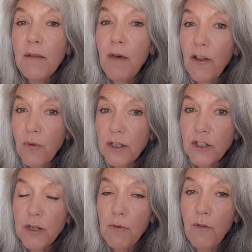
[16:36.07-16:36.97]
Mars wants
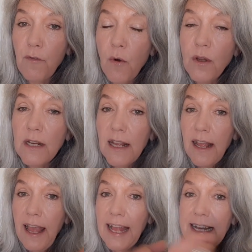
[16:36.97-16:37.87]
to move forward,
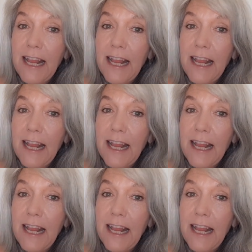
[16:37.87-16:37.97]
and